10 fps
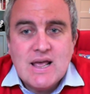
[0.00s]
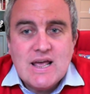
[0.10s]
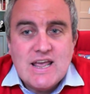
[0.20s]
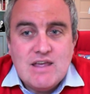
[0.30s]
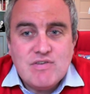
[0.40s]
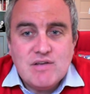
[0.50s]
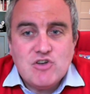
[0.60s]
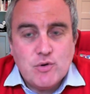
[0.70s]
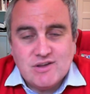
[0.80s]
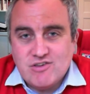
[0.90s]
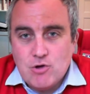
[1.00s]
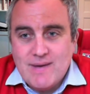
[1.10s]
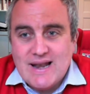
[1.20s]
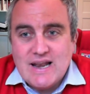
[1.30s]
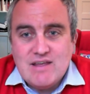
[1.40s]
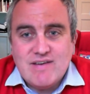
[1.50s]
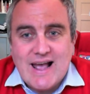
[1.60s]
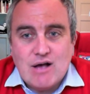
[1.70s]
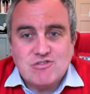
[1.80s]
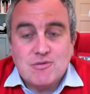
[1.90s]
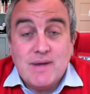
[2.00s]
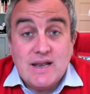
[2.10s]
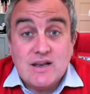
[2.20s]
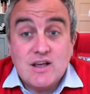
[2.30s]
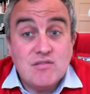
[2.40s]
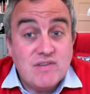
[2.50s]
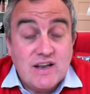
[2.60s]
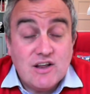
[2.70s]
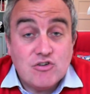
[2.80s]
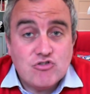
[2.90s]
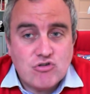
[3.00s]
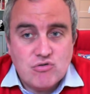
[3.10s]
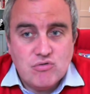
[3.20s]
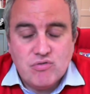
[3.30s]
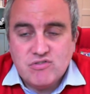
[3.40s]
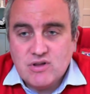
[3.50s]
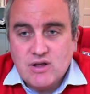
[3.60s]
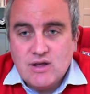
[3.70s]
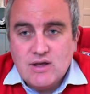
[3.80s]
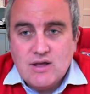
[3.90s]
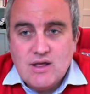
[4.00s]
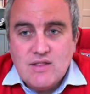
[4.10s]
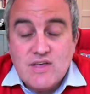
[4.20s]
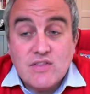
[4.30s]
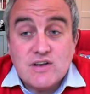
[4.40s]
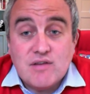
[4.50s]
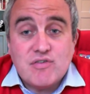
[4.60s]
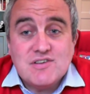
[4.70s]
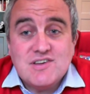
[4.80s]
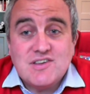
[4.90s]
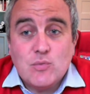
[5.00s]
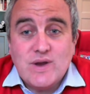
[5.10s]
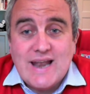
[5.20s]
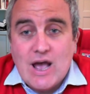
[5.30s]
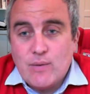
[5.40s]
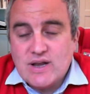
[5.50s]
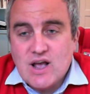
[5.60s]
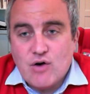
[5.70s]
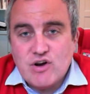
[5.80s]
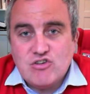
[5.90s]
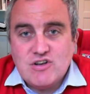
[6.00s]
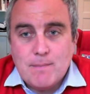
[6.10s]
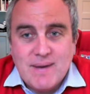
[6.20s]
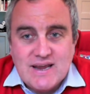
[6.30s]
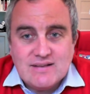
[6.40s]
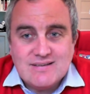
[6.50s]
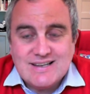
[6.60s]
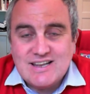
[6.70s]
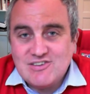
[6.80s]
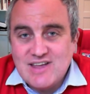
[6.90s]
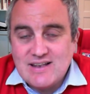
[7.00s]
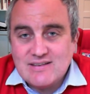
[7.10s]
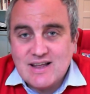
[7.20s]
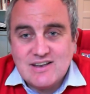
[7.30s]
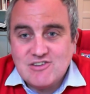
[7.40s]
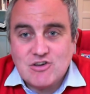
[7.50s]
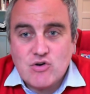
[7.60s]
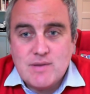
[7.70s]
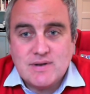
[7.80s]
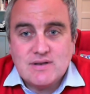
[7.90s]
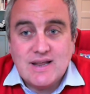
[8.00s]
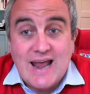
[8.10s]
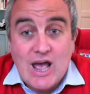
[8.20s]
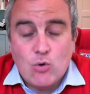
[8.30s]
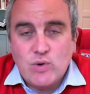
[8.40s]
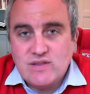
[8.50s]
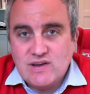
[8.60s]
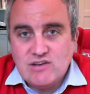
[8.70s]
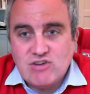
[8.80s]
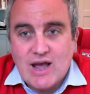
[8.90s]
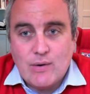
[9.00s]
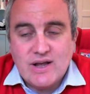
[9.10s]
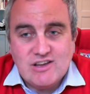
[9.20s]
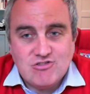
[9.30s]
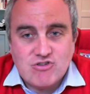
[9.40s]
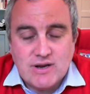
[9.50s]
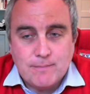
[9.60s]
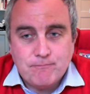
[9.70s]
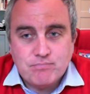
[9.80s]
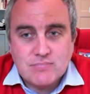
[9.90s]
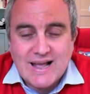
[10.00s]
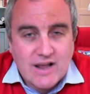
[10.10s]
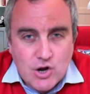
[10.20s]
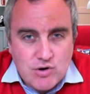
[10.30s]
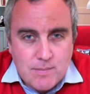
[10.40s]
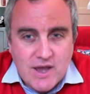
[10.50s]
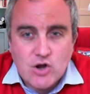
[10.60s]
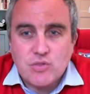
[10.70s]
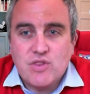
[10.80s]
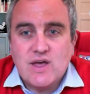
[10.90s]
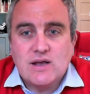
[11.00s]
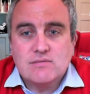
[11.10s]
even if doing so meant leaving out some inconvenient truths. The other difference is that we now encourage debate, dissent and disagreement in how we teach our history. That can only be a good thing.